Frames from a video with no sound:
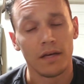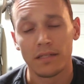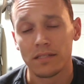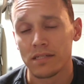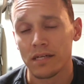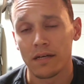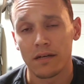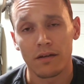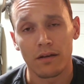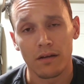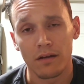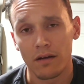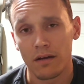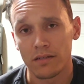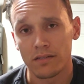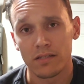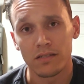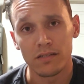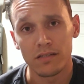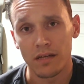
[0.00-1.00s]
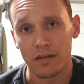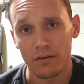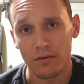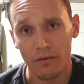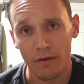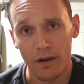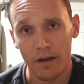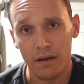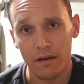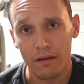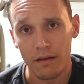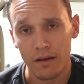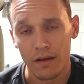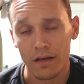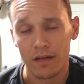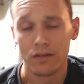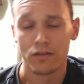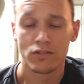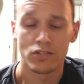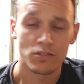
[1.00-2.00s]
It's not going to cost you 10 grand.
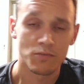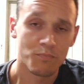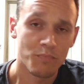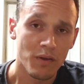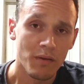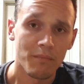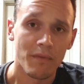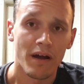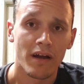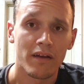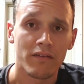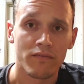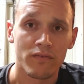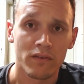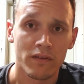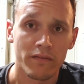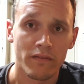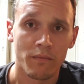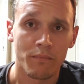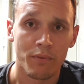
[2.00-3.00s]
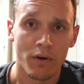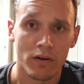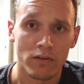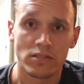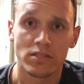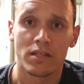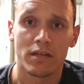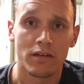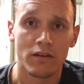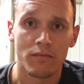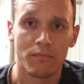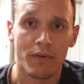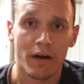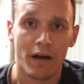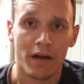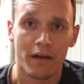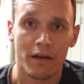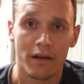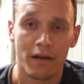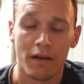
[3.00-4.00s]
Just be mindful of the parts that you're
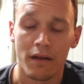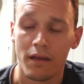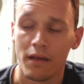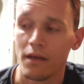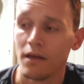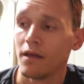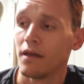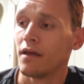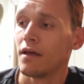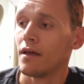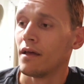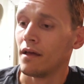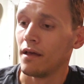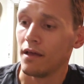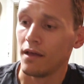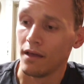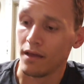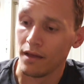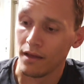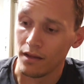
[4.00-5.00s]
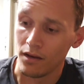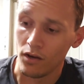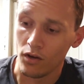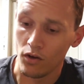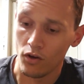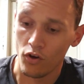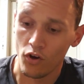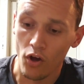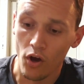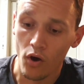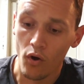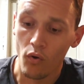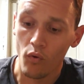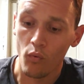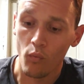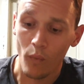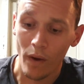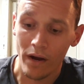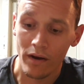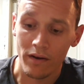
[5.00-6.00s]
buying. Know
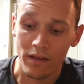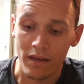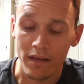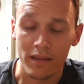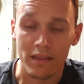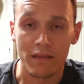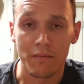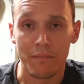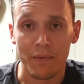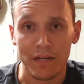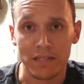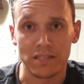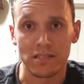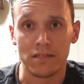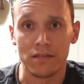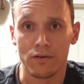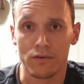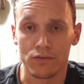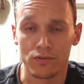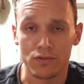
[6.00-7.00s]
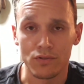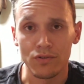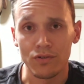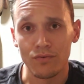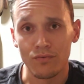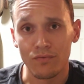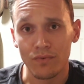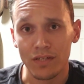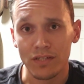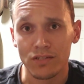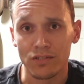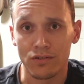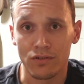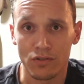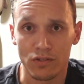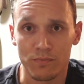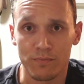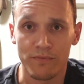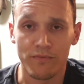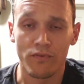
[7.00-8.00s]
where to get the best deal. Do your
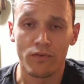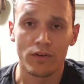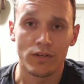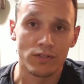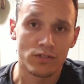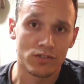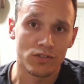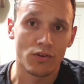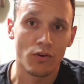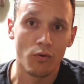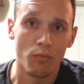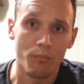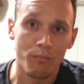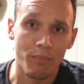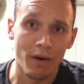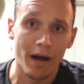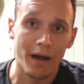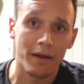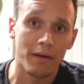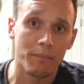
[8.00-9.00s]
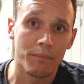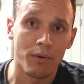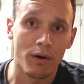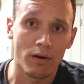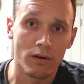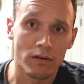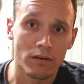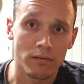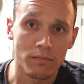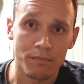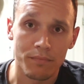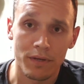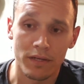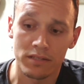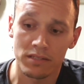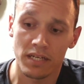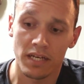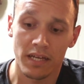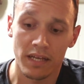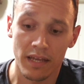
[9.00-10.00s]
research before you just go buy a part,
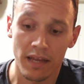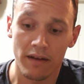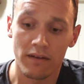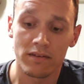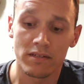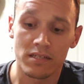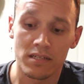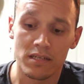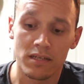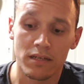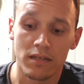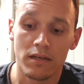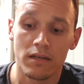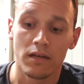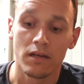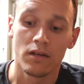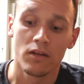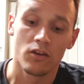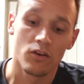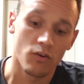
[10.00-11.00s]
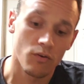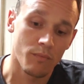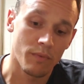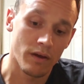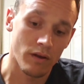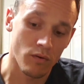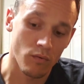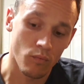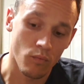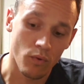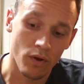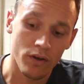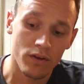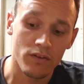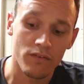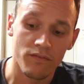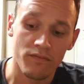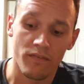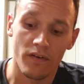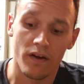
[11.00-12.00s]
because I guarantee no matter
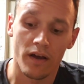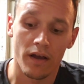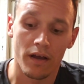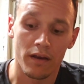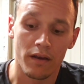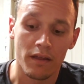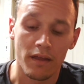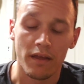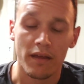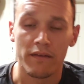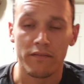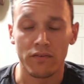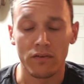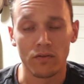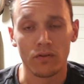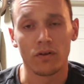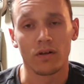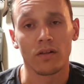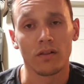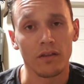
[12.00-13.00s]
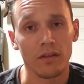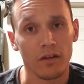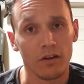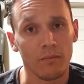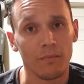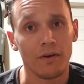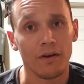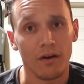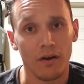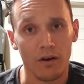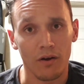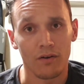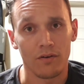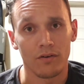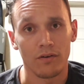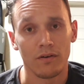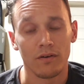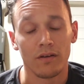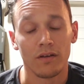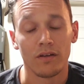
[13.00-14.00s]
what you find, if you look a little bit
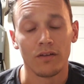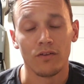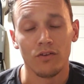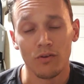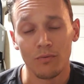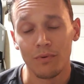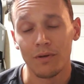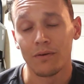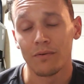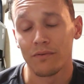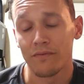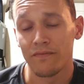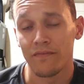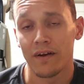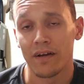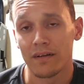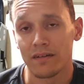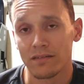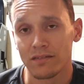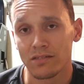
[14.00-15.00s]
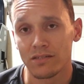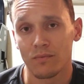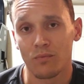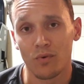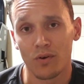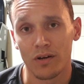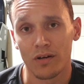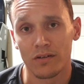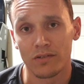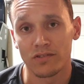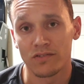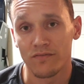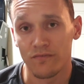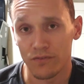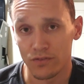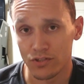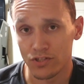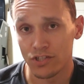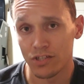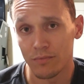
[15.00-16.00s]
harder, you'll be able to find it somewhere else
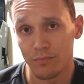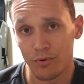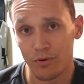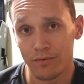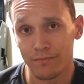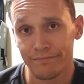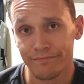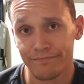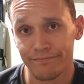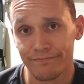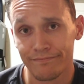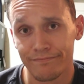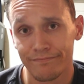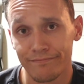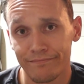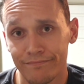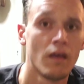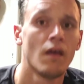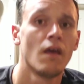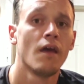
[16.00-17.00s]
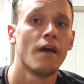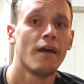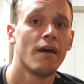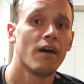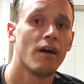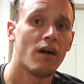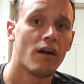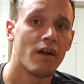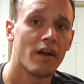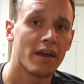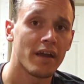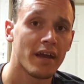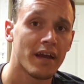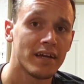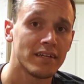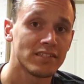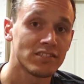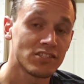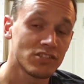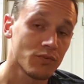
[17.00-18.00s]
for cheaper. Alright
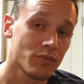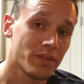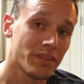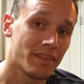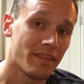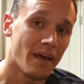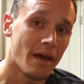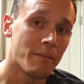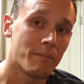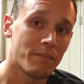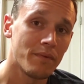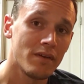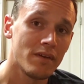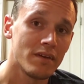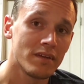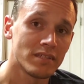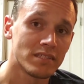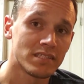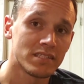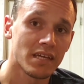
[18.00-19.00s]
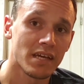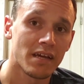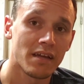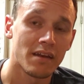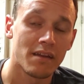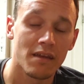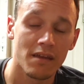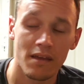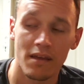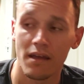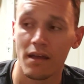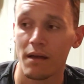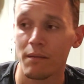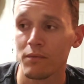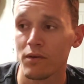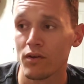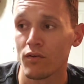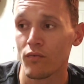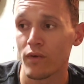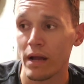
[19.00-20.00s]
guys, so with that being said,
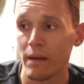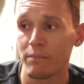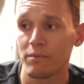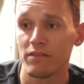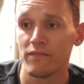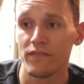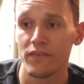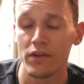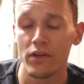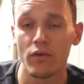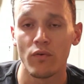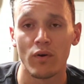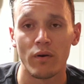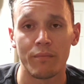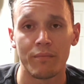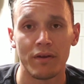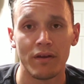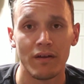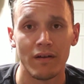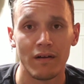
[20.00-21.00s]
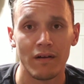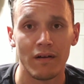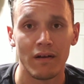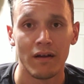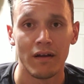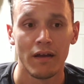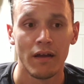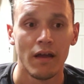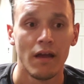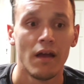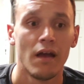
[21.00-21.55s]
I'm going to wrap the video up here.